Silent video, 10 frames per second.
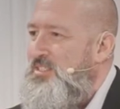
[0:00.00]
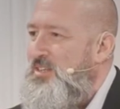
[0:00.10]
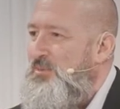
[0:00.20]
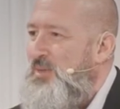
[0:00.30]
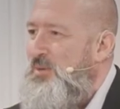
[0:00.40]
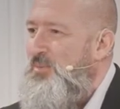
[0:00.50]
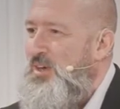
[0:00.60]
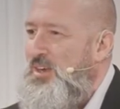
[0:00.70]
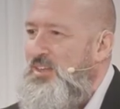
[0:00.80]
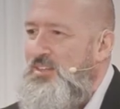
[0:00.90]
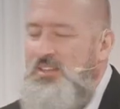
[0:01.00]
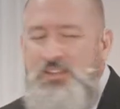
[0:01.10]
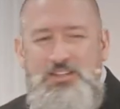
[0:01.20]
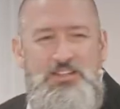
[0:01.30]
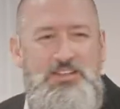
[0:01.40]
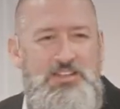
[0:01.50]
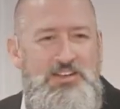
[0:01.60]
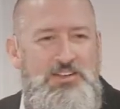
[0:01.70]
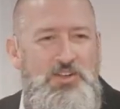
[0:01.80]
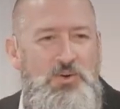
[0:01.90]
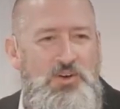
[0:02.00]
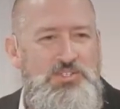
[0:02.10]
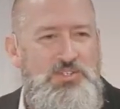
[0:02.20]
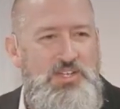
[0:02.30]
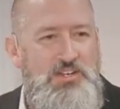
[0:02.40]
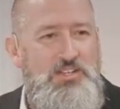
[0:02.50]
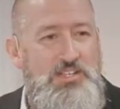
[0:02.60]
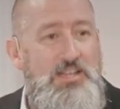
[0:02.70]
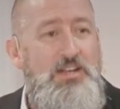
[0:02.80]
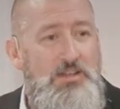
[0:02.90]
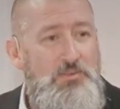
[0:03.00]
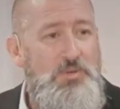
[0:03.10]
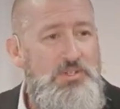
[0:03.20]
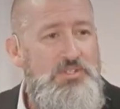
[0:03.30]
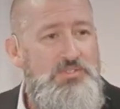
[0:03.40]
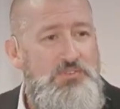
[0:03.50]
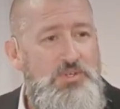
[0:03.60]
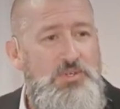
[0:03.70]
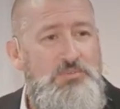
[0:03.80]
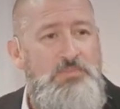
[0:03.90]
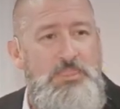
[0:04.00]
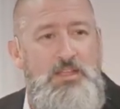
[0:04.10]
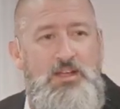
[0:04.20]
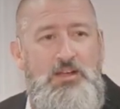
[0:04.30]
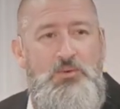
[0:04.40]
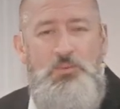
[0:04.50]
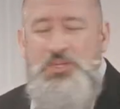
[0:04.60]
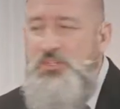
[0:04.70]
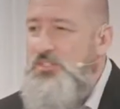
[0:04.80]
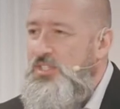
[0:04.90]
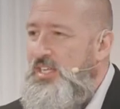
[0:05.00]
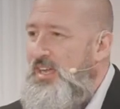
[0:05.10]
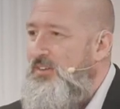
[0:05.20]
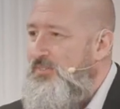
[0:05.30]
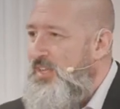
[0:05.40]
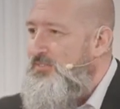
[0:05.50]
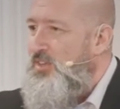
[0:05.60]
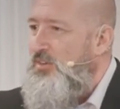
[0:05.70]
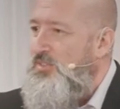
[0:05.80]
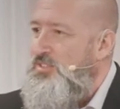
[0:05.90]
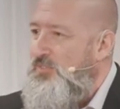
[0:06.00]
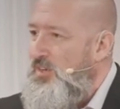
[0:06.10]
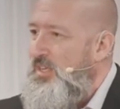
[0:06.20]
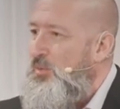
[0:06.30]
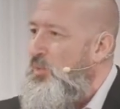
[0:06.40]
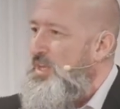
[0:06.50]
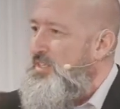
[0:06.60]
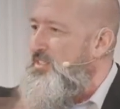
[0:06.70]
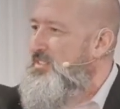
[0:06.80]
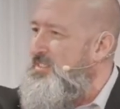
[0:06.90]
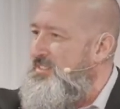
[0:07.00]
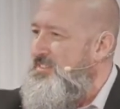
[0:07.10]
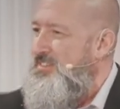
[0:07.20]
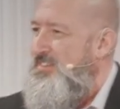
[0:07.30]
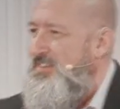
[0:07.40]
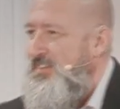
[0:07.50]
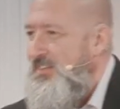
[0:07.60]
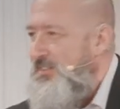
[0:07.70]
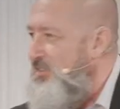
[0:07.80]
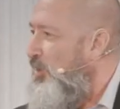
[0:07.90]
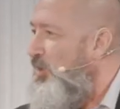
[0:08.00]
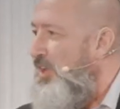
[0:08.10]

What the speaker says: here at Mount Moriah, and I know ours are kind of like that. When there's food, we usually have leftovers for like weeks. No